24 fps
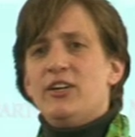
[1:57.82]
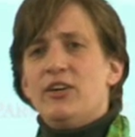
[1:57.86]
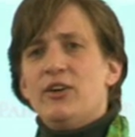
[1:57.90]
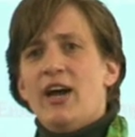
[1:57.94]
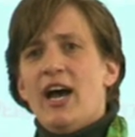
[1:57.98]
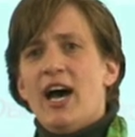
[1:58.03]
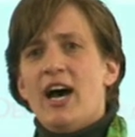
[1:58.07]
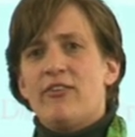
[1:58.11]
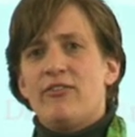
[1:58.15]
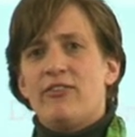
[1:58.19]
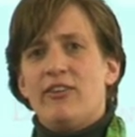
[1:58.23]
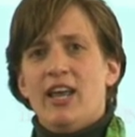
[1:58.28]
you
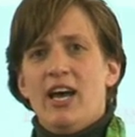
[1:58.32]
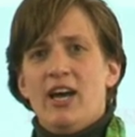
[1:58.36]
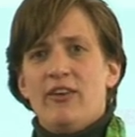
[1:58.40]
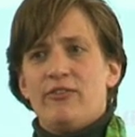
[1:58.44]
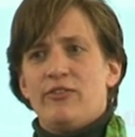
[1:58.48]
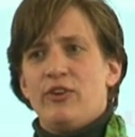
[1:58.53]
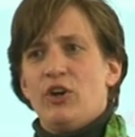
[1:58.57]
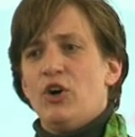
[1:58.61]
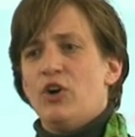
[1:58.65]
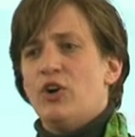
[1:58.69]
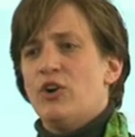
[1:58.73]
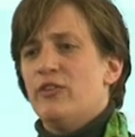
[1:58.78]
have
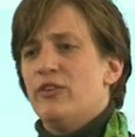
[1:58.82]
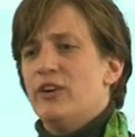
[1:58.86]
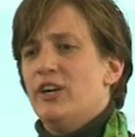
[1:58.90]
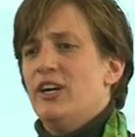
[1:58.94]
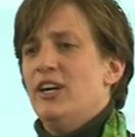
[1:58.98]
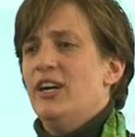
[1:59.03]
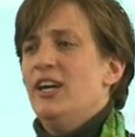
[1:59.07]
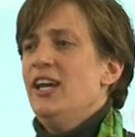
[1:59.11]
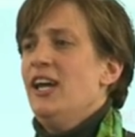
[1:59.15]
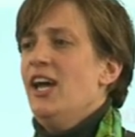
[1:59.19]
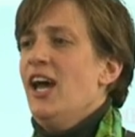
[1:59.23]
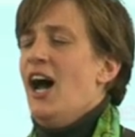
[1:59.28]
left
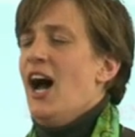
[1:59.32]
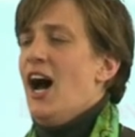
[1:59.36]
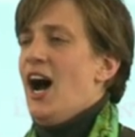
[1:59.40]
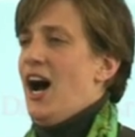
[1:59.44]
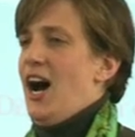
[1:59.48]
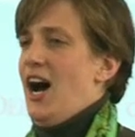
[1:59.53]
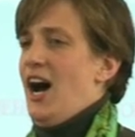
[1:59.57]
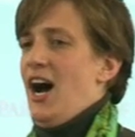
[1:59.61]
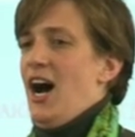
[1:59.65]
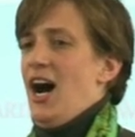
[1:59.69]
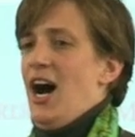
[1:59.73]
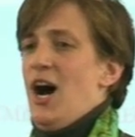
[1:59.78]
over.
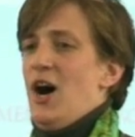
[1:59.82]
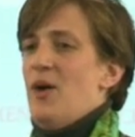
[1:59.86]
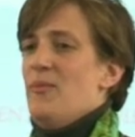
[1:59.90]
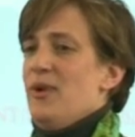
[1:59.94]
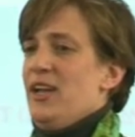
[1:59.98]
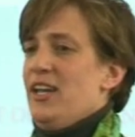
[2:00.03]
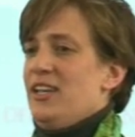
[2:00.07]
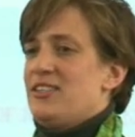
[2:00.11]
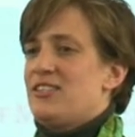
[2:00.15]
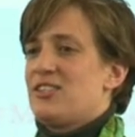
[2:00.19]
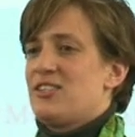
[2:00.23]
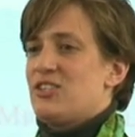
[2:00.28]

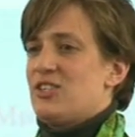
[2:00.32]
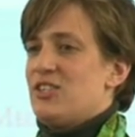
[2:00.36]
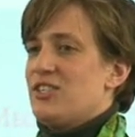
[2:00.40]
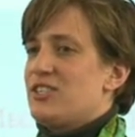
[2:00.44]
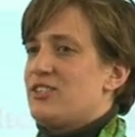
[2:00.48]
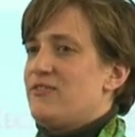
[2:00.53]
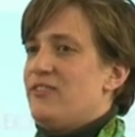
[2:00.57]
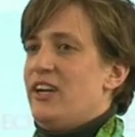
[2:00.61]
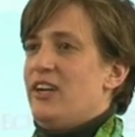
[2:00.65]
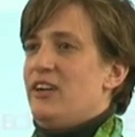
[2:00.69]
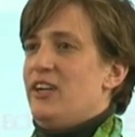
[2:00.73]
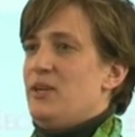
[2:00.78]
It's
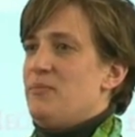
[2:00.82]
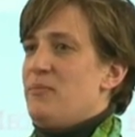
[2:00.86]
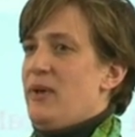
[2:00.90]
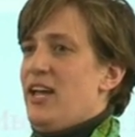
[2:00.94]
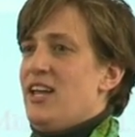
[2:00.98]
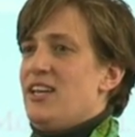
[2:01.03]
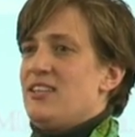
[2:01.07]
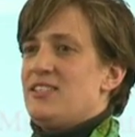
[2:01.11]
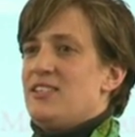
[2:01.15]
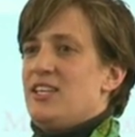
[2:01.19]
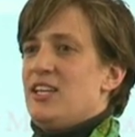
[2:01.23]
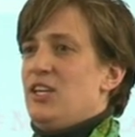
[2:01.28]
just very
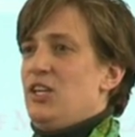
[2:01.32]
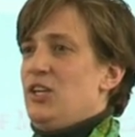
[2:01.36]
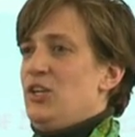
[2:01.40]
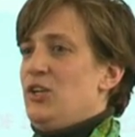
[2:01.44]
basic.